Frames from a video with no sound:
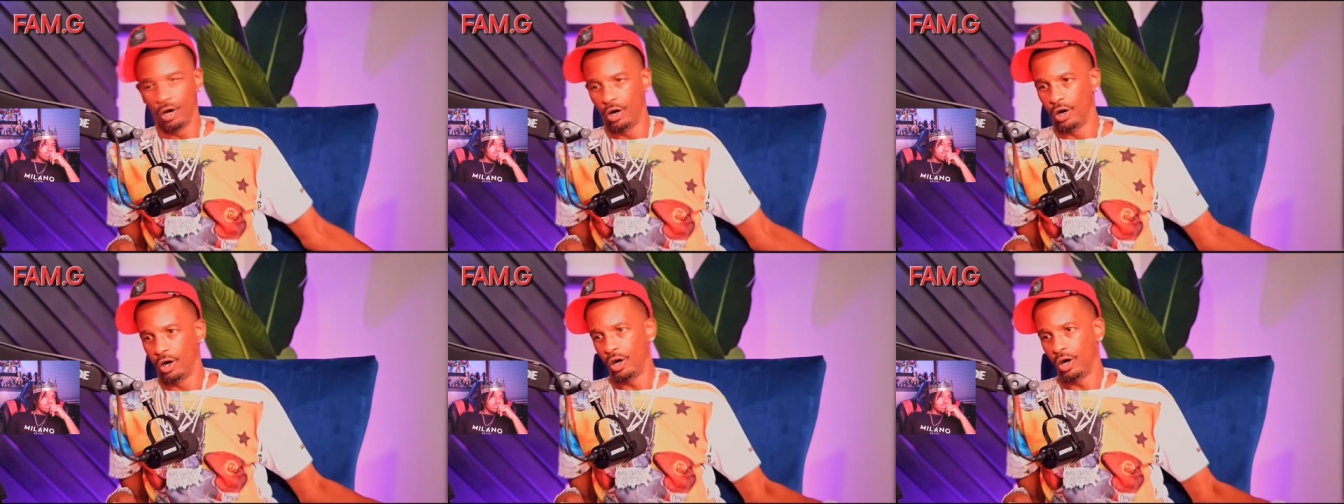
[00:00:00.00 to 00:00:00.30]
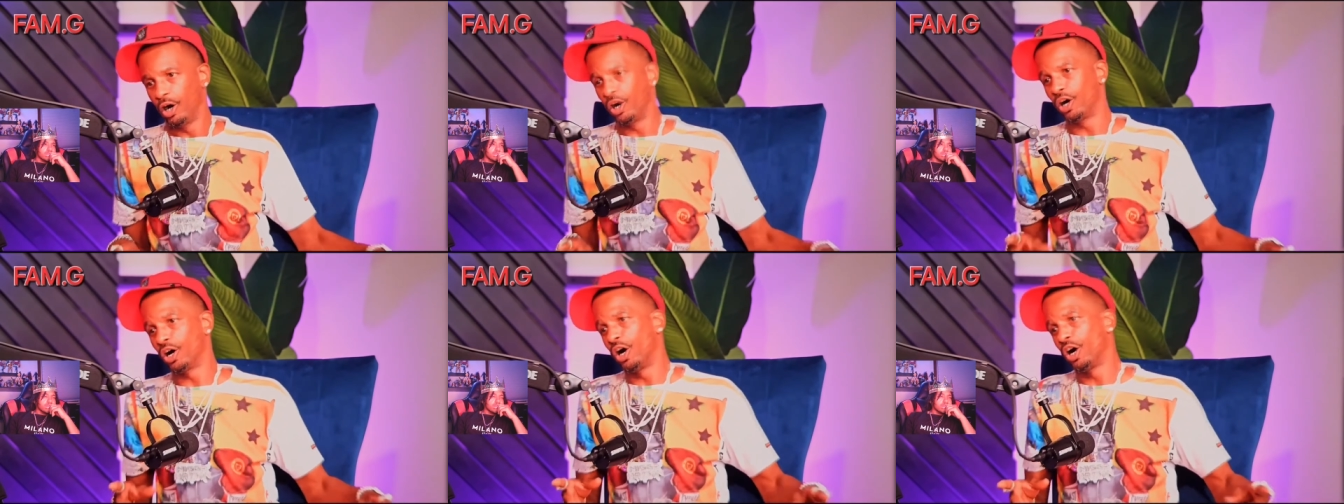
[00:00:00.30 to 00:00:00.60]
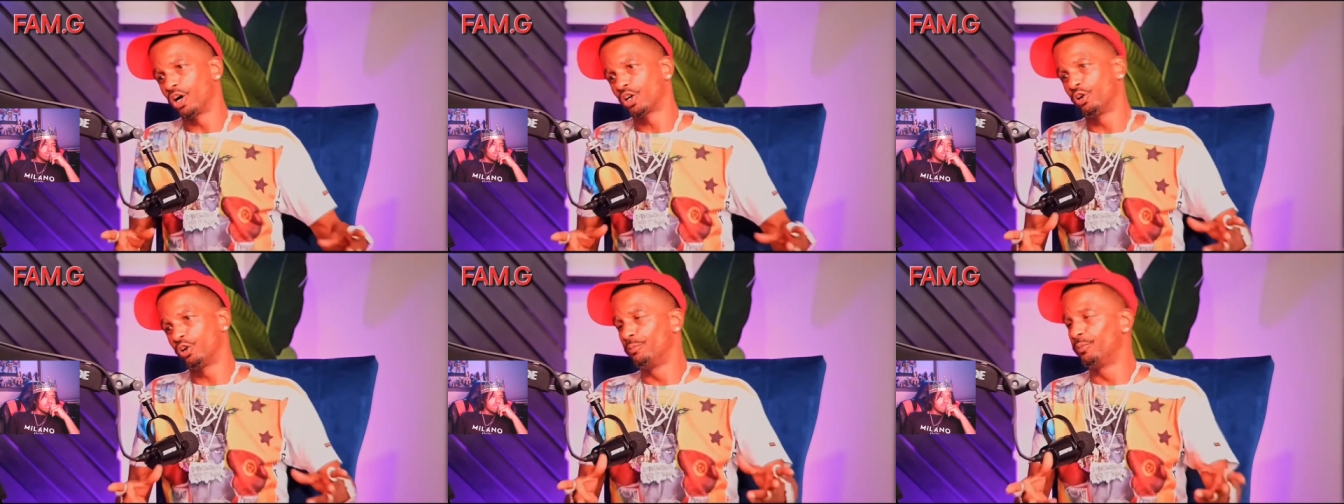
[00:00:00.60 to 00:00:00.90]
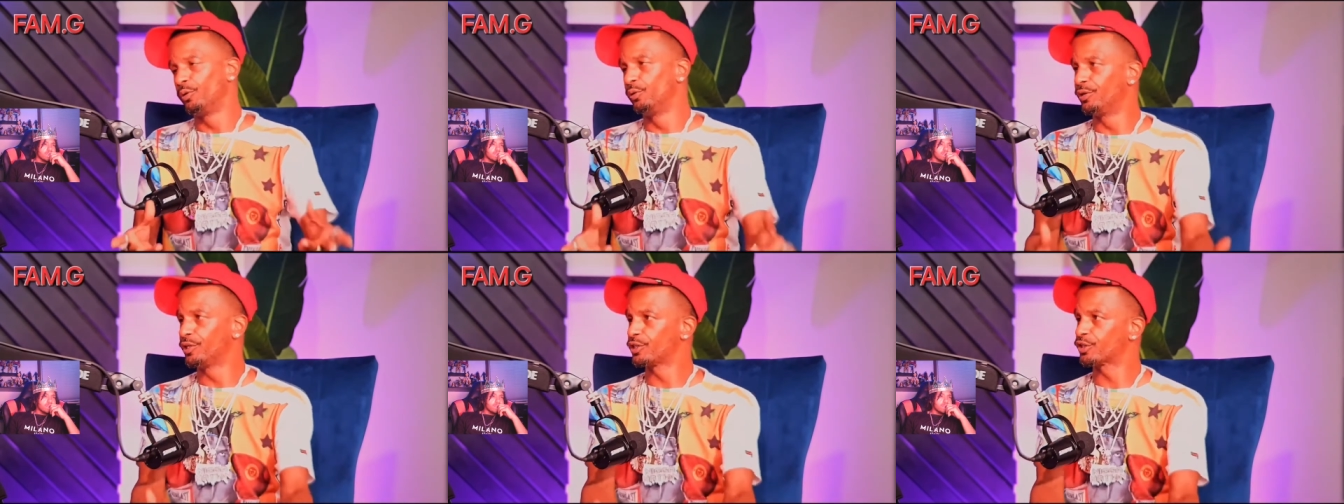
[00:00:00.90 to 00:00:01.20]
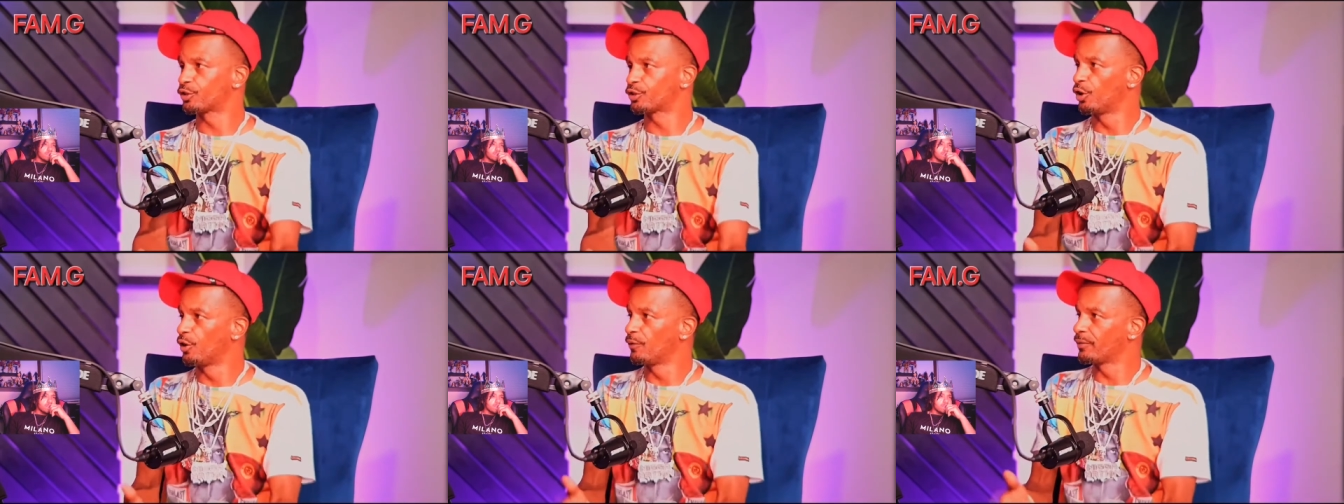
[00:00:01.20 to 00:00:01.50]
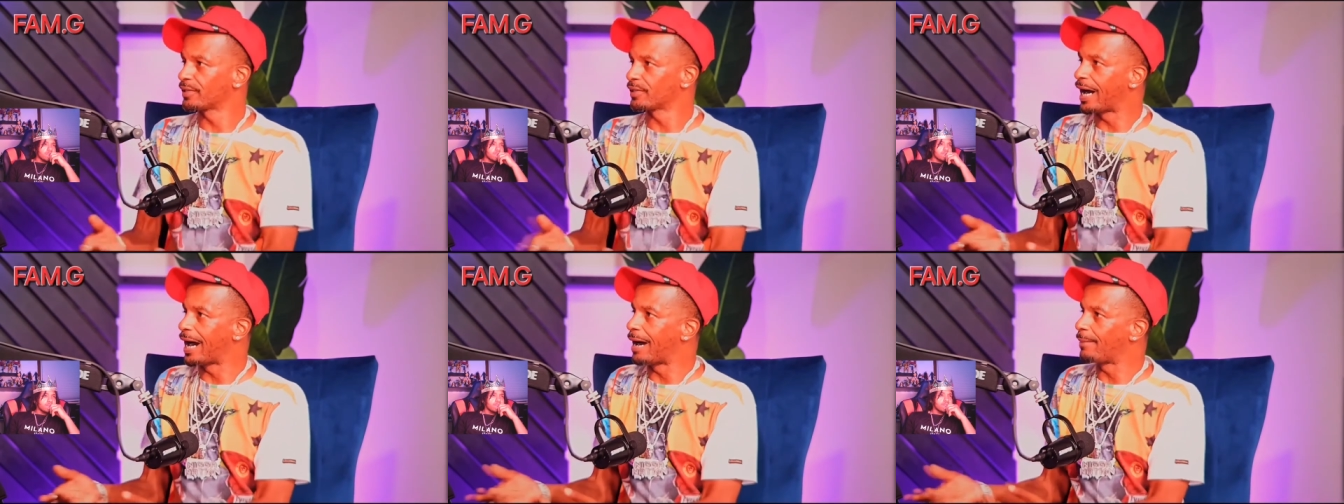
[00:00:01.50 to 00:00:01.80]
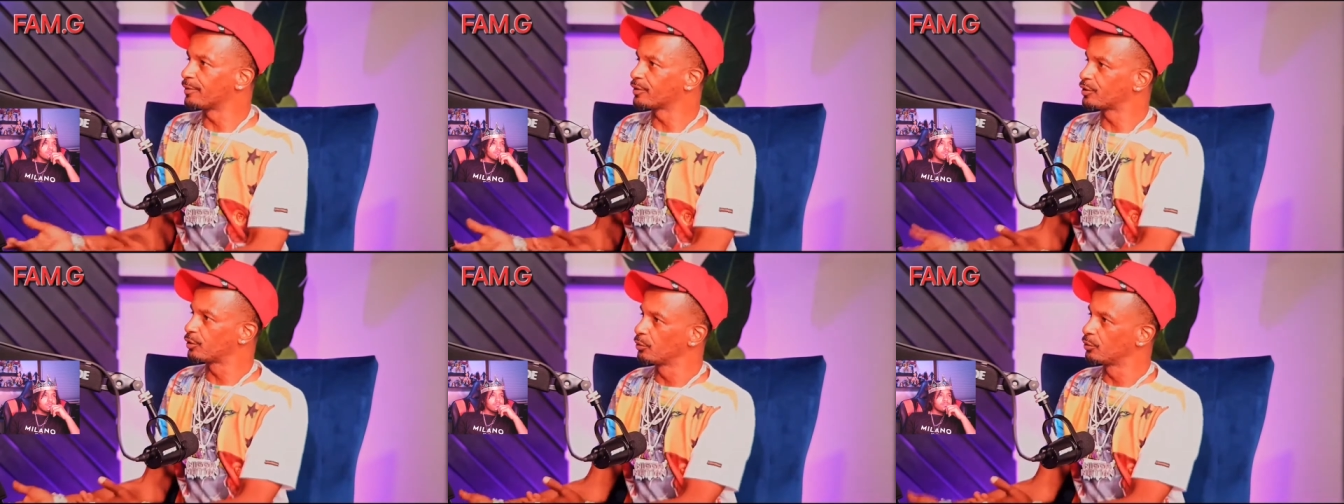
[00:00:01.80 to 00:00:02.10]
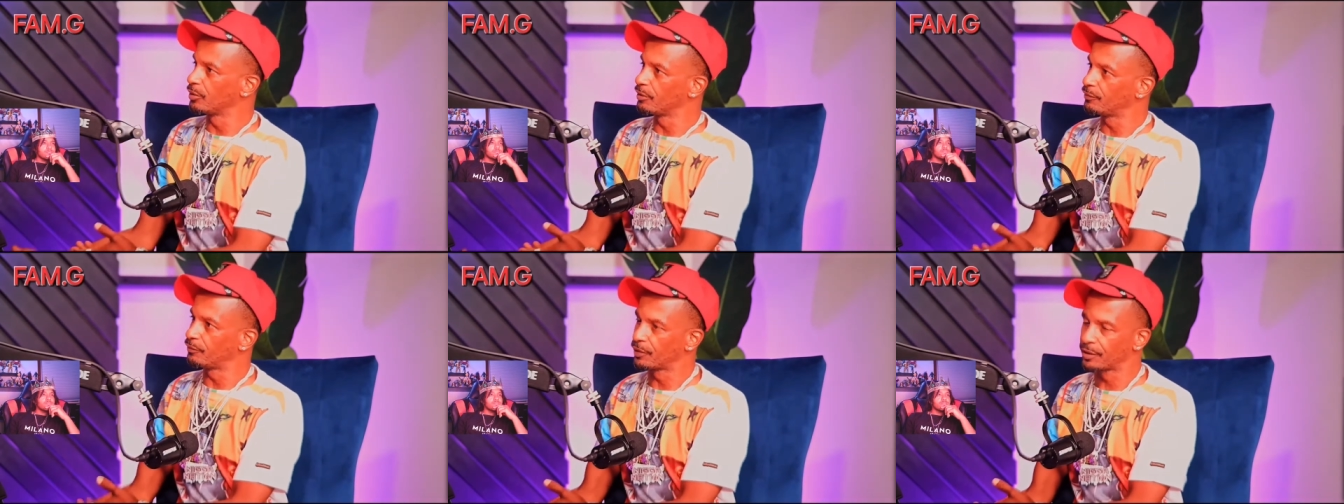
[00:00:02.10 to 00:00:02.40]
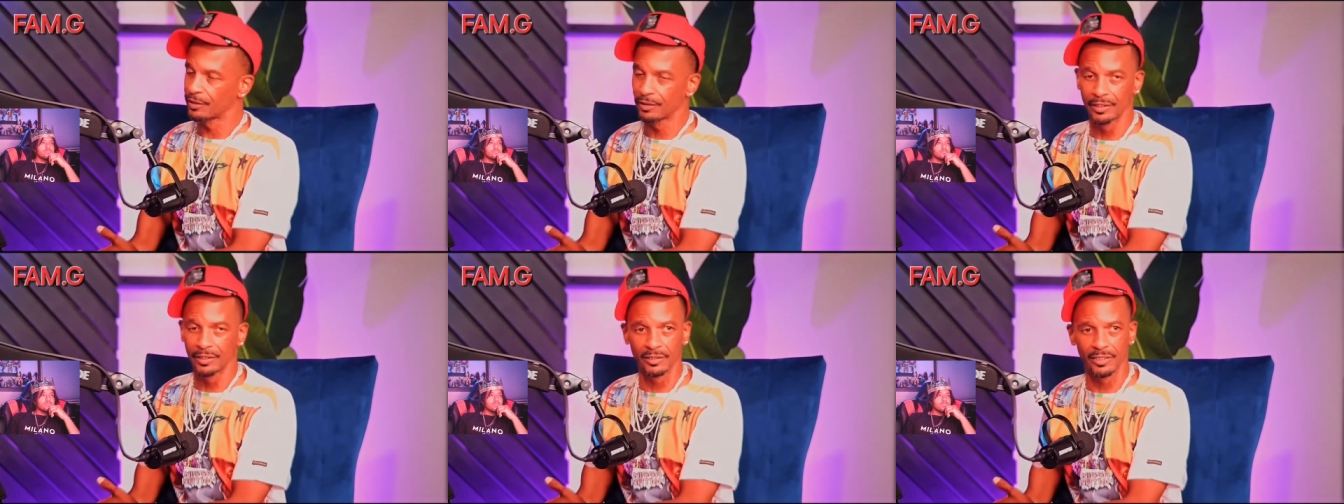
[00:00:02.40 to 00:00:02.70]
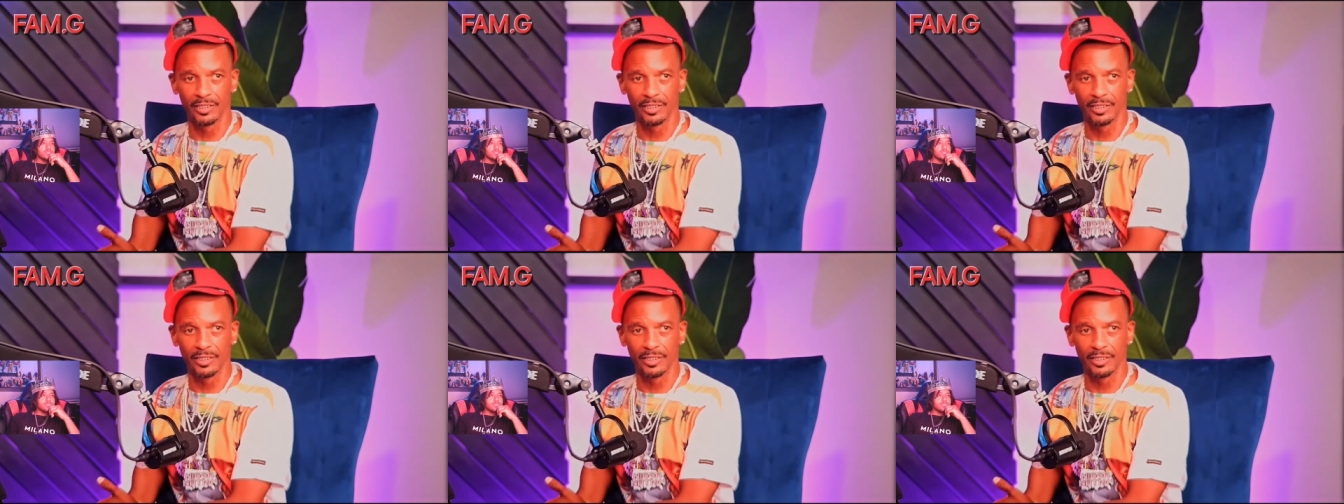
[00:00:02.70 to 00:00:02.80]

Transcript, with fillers: A community service opportunity for the